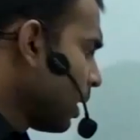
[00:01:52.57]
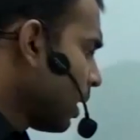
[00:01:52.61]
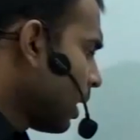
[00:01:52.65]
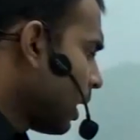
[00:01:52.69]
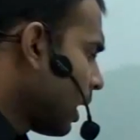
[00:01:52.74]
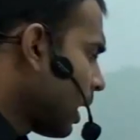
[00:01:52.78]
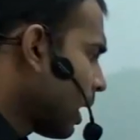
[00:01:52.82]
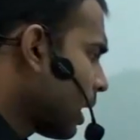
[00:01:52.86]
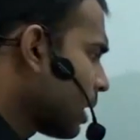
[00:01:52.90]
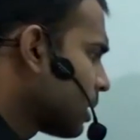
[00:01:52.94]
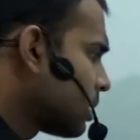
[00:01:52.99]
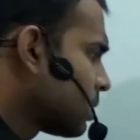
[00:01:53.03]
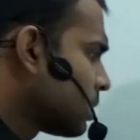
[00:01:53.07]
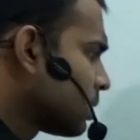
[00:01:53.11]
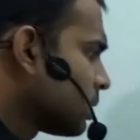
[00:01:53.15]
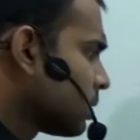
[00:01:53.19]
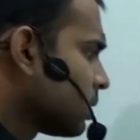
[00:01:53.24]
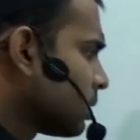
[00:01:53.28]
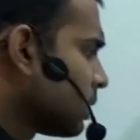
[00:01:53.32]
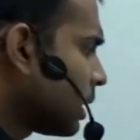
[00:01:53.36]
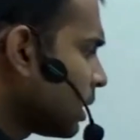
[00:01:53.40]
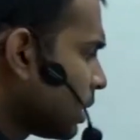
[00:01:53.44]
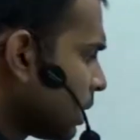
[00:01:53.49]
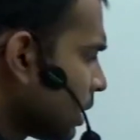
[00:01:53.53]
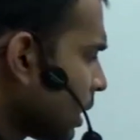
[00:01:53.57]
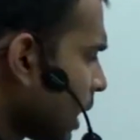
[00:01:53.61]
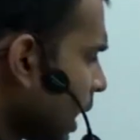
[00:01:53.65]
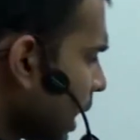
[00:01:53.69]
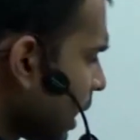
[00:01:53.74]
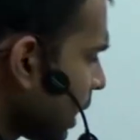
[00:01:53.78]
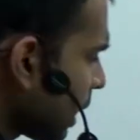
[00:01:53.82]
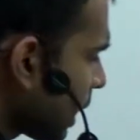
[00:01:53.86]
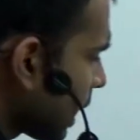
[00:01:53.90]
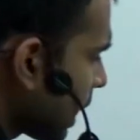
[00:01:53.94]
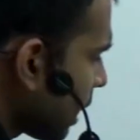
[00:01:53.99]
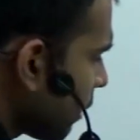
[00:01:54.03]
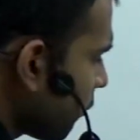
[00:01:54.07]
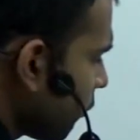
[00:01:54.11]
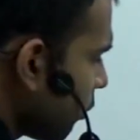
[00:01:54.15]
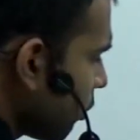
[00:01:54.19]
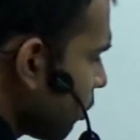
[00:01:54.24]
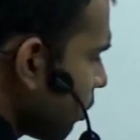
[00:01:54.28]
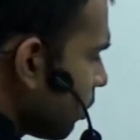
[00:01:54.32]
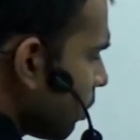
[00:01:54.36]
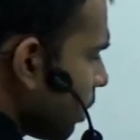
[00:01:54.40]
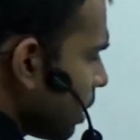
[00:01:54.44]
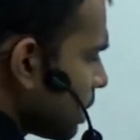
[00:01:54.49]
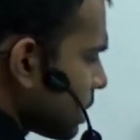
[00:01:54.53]
And then I'll give
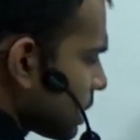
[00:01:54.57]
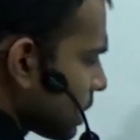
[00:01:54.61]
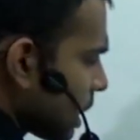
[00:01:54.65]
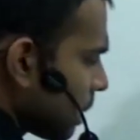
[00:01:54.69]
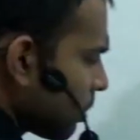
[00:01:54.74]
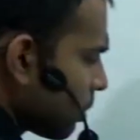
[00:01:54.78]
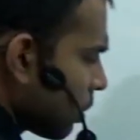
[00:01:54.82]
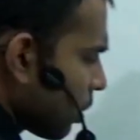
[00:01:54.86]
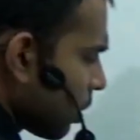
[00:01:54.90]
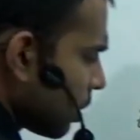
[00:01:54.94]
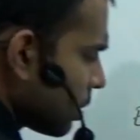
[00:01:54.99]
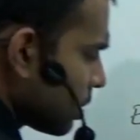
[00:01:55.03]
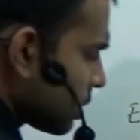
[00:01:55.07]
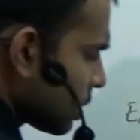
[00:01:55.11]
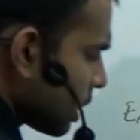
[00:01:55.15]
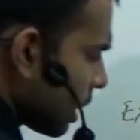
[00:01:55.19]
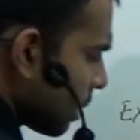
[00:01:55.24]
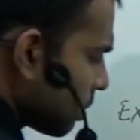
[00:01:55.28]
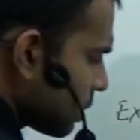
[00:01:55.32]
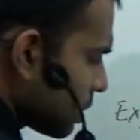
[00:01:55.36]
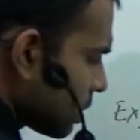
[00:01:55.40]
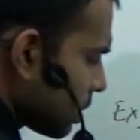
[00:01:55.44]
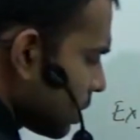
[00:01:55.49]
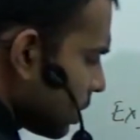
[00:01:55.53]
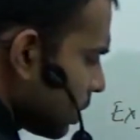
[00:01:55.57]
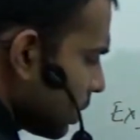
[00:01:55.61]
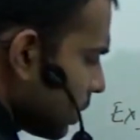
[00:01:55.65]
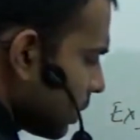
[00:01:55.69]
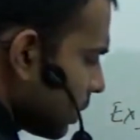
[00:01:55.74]
you some concepts